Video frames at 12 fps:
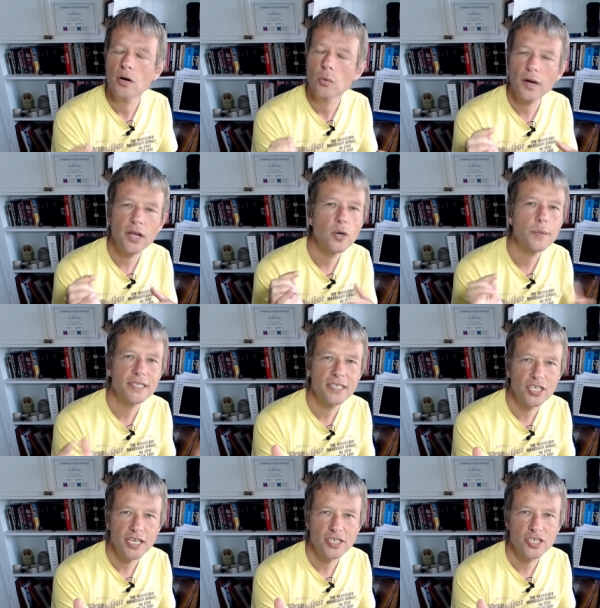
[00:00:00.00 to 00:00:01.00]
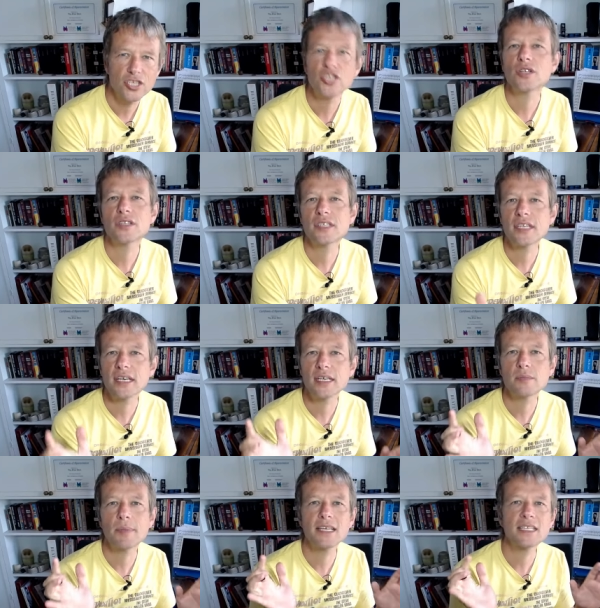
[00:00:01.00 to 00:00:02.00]
What I always suggest to students
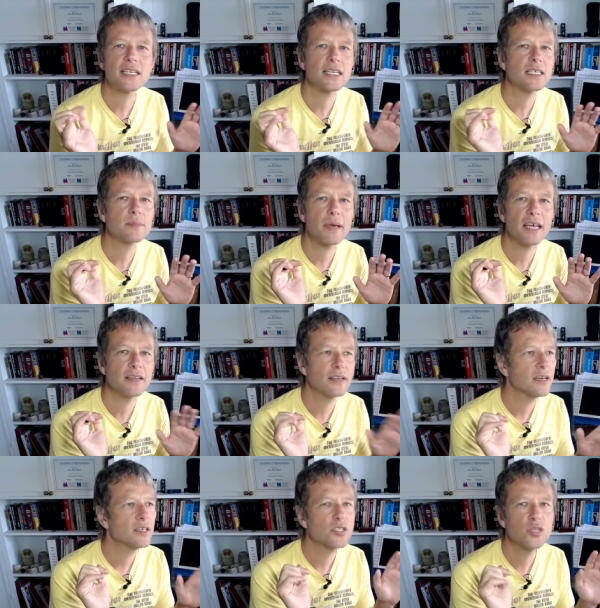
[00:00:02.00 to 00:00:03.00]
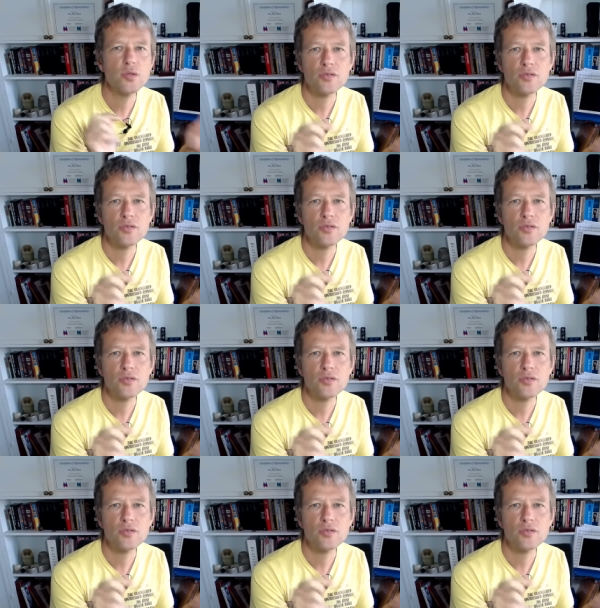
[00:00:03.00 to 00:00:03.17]
is basically spend two,